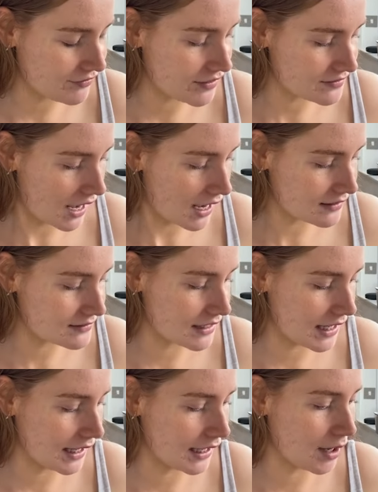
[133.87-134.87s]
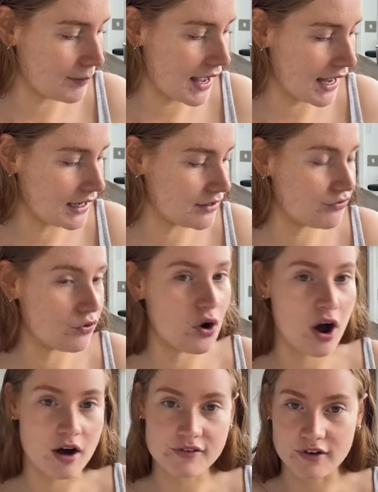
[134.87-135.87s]
for the taxi i paid
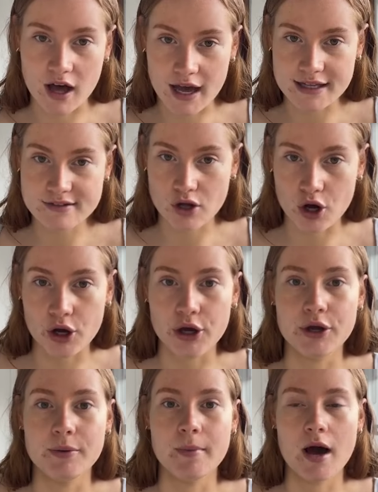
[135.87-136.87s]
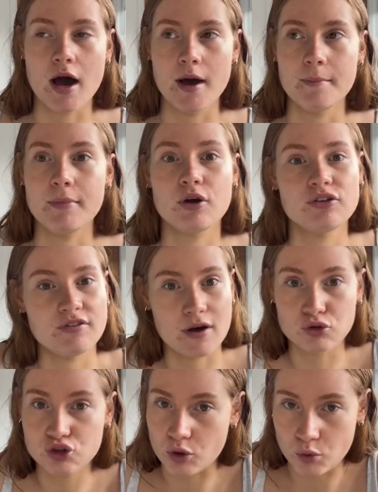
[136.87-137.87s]
for our flights home um because i
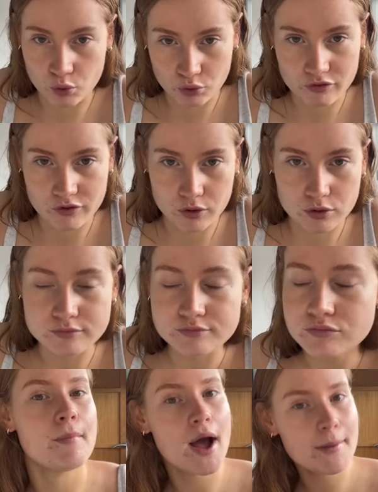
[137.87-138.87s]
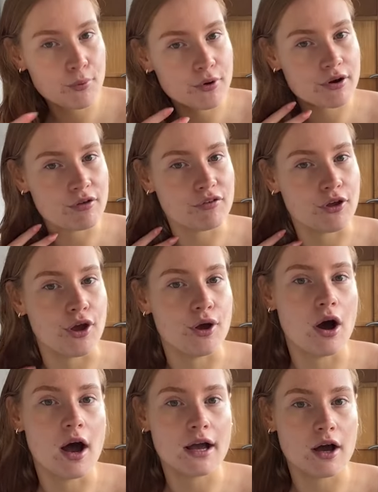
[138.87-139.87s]
felt so awful my point of view
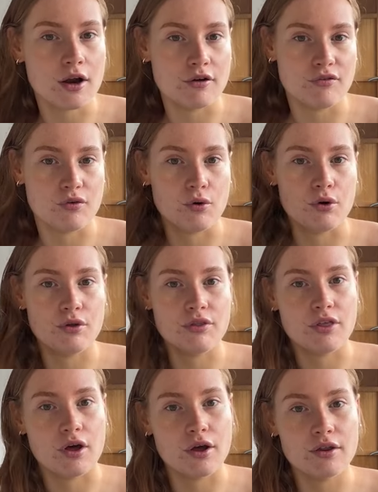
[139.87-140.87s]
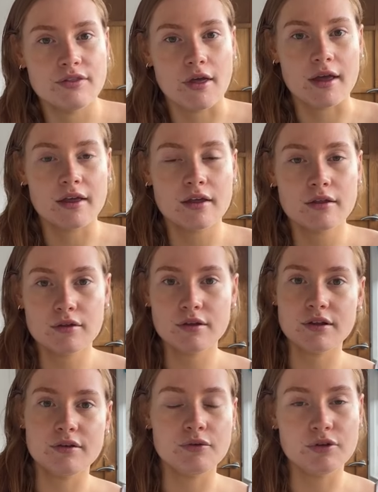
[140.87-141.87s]
I kind of thought that like
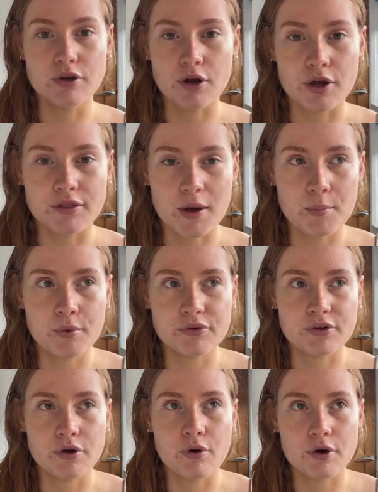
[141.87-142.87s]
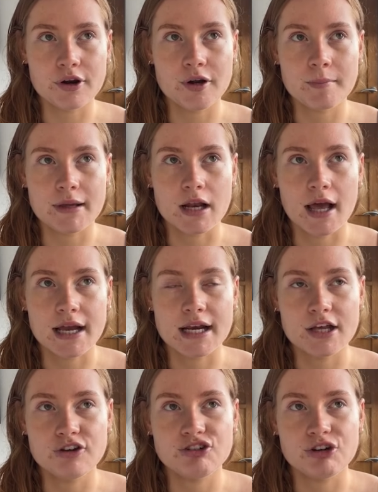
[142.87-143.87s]
you know there was not going to be like an
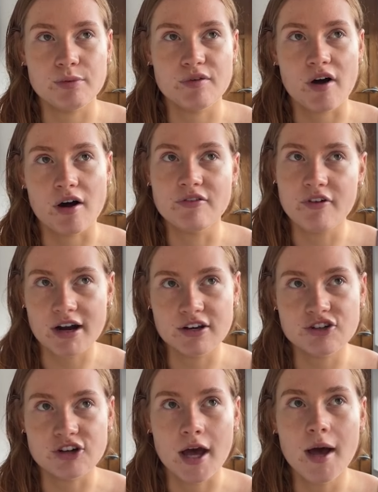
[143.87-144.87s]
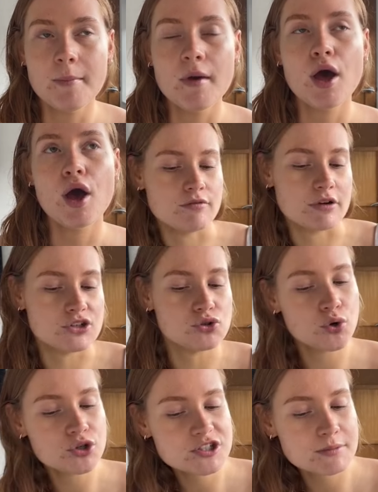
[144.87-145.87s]
issue with our friendship really
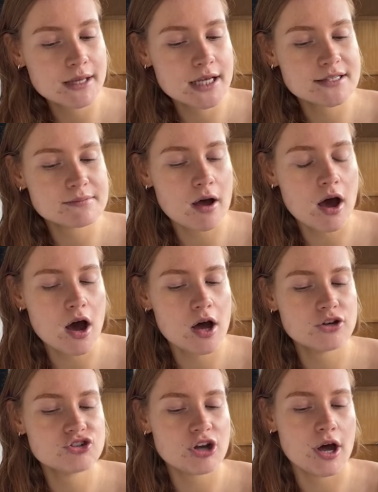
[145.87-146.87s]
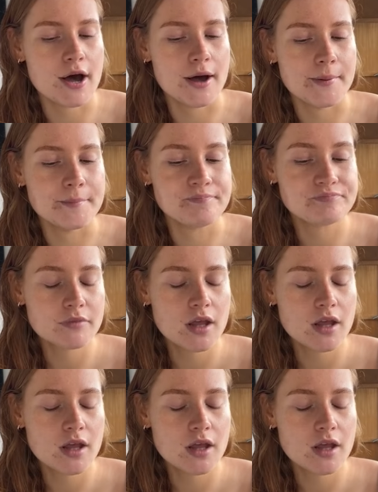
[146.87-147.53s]
talked to me as much um,